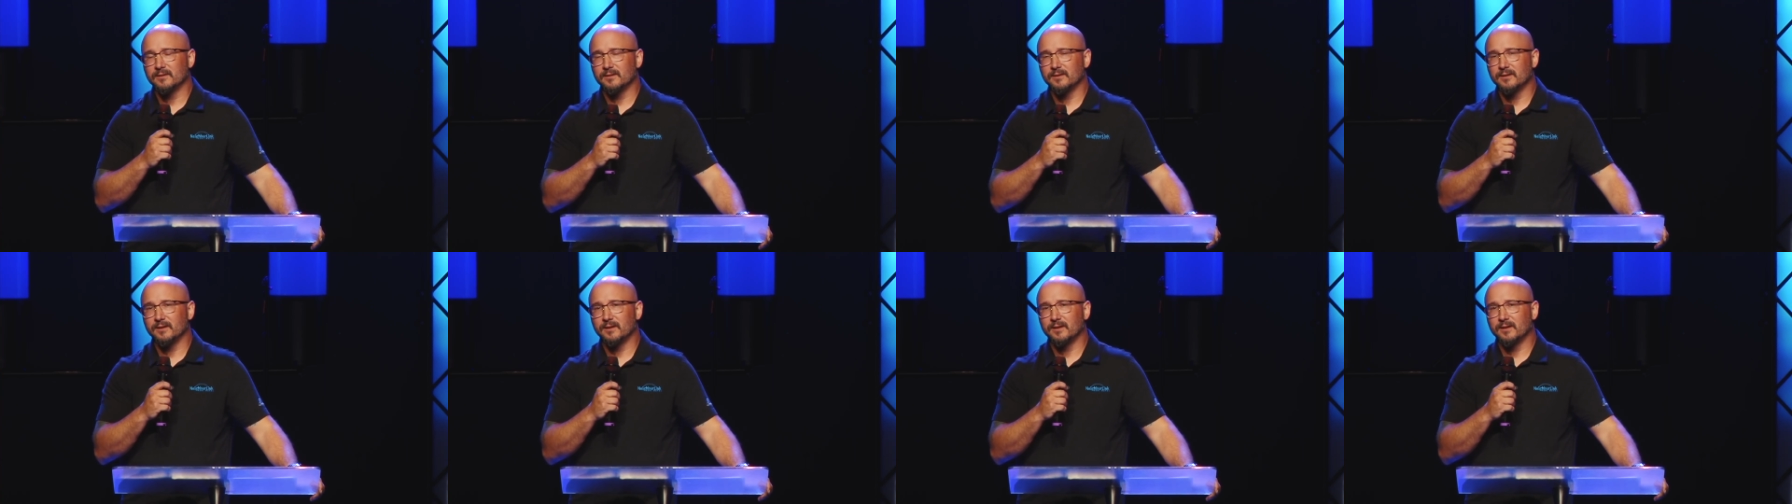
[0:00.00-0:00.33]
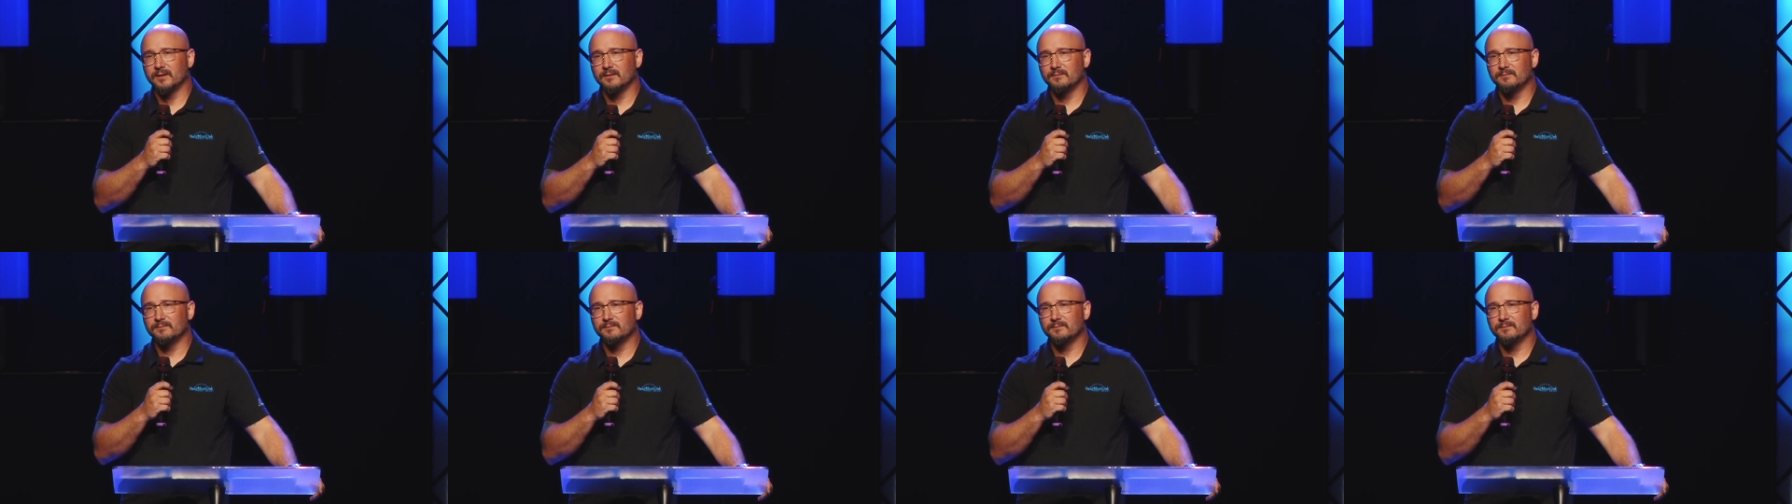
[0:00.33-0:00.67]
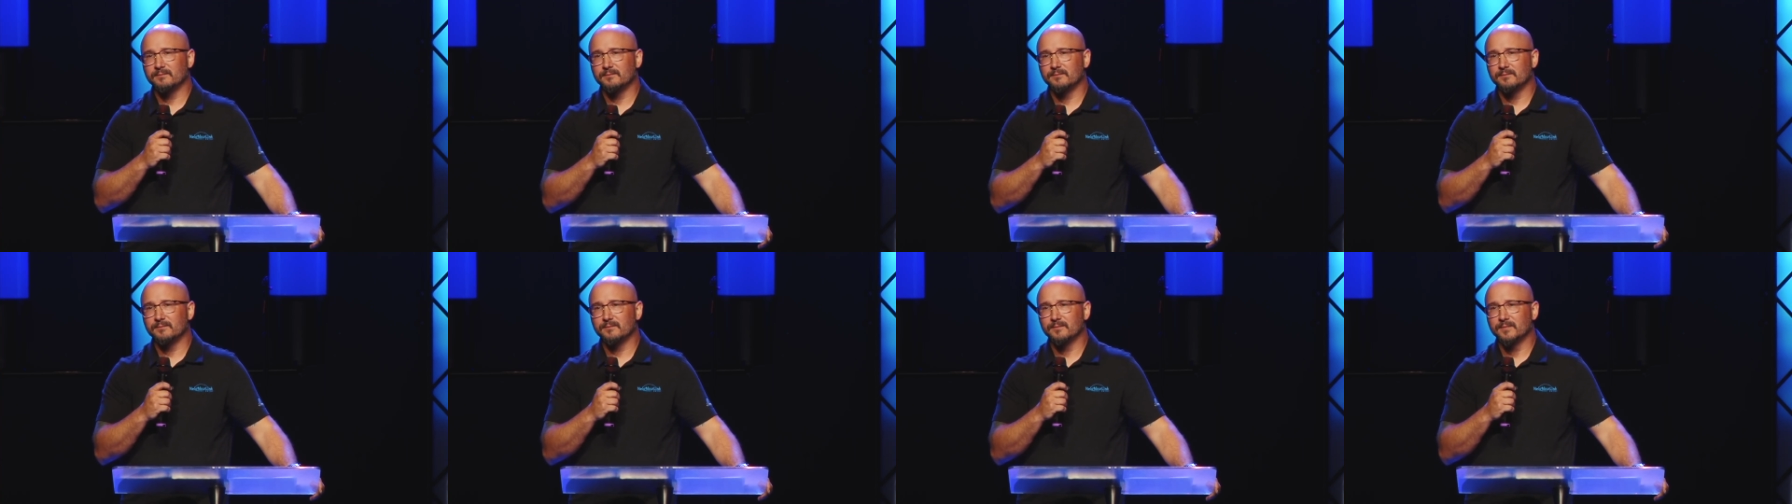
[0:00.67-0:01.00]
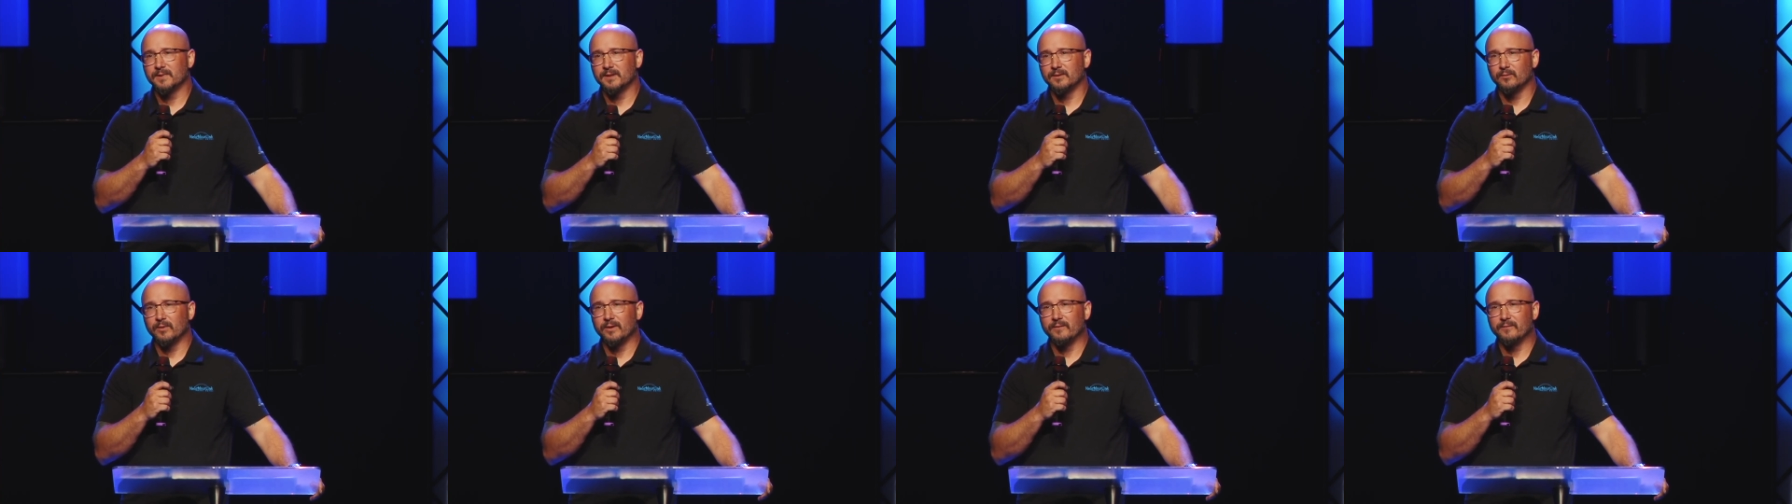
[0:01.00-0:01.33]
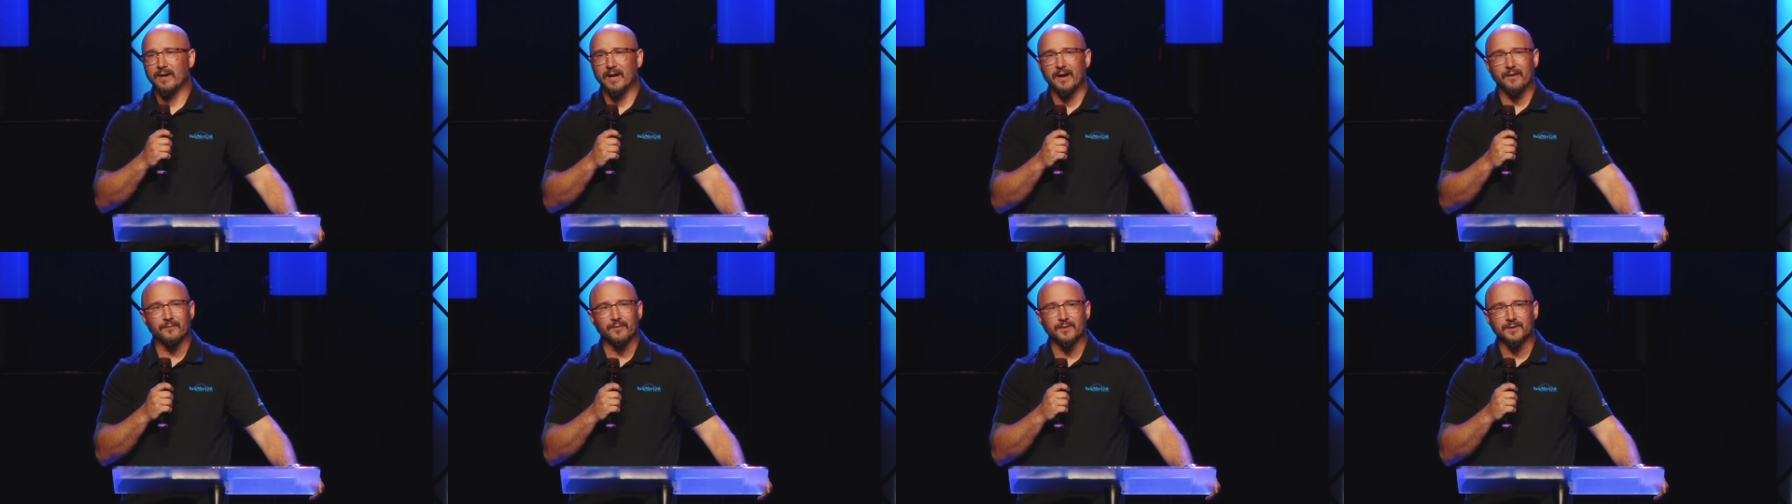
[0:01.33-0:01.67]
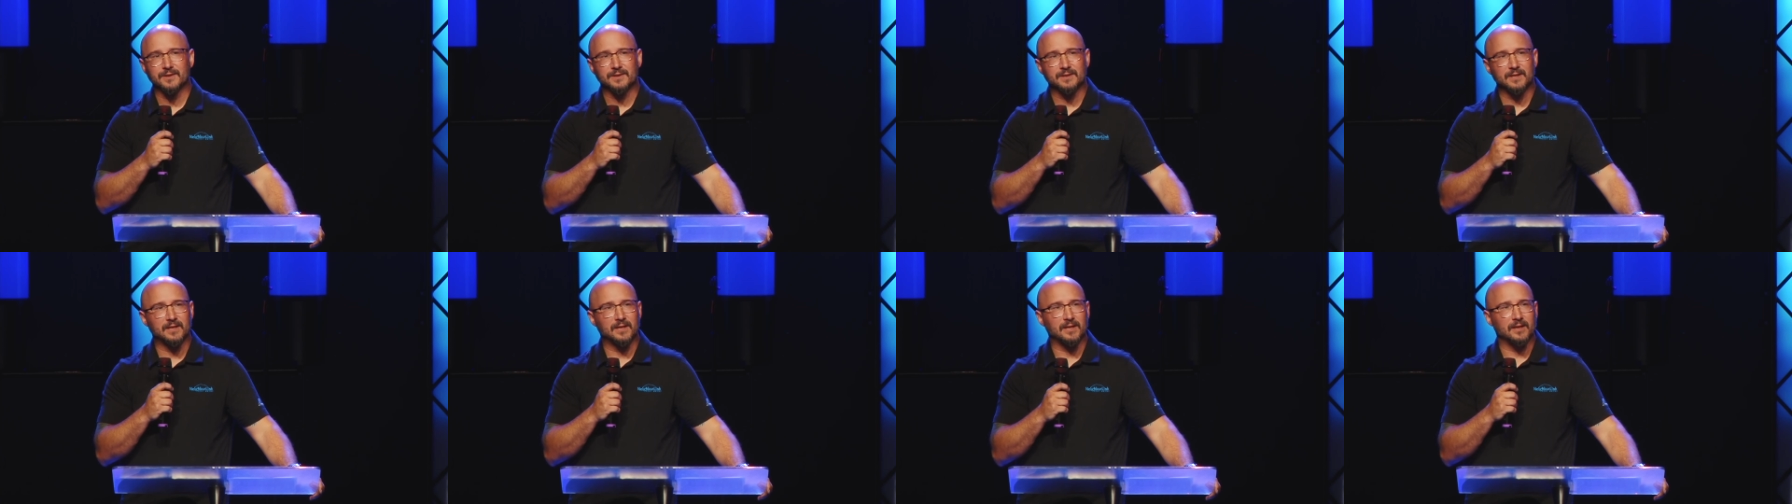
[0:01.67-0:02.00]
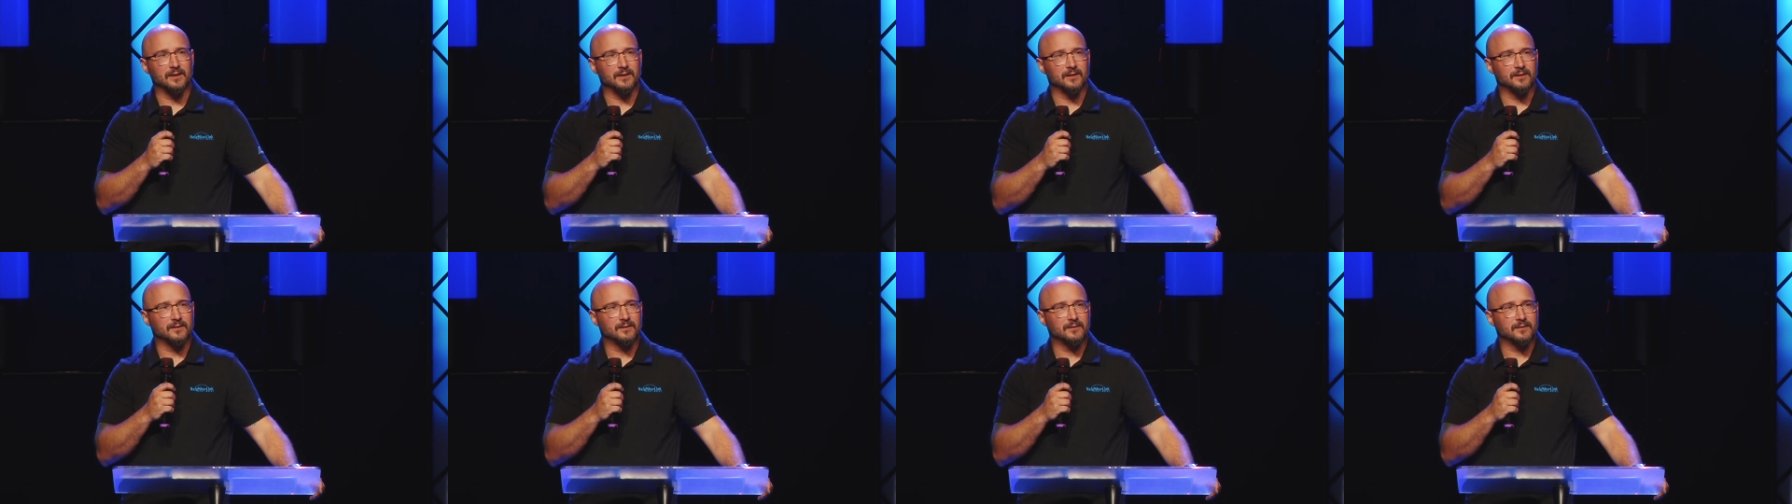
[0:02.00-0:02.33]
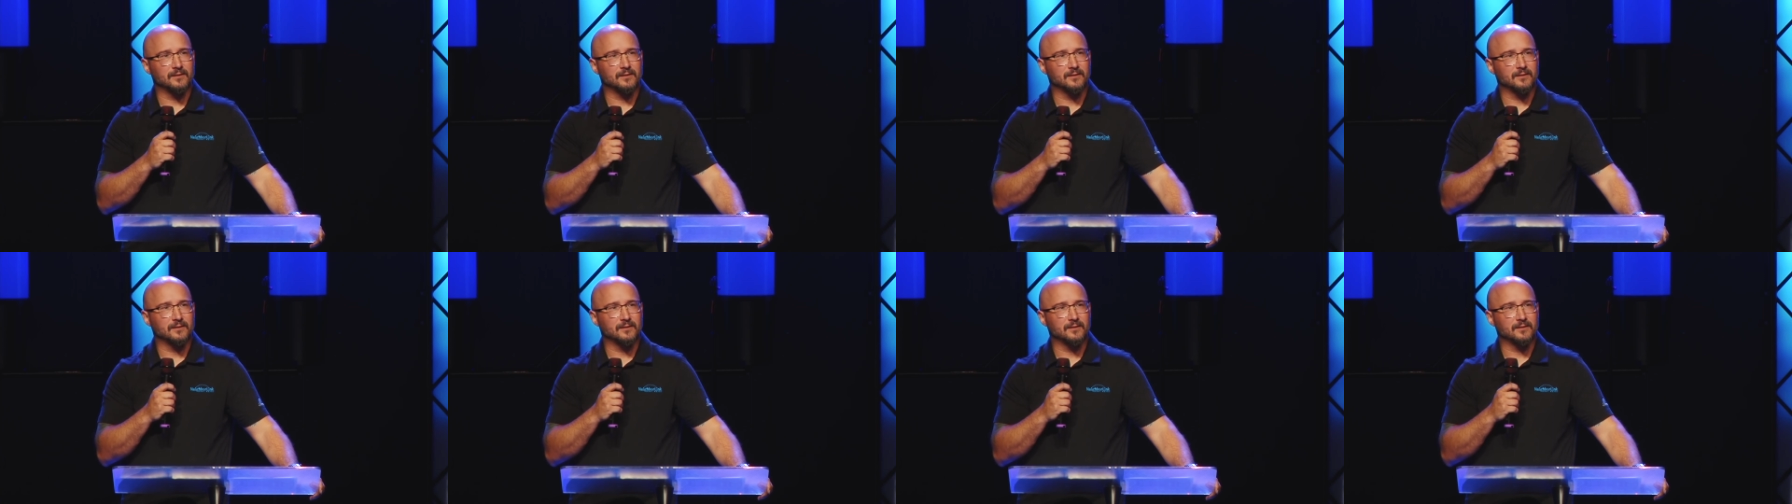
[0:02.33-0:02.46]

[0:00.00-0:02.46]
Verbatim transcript: um, that we've ever seen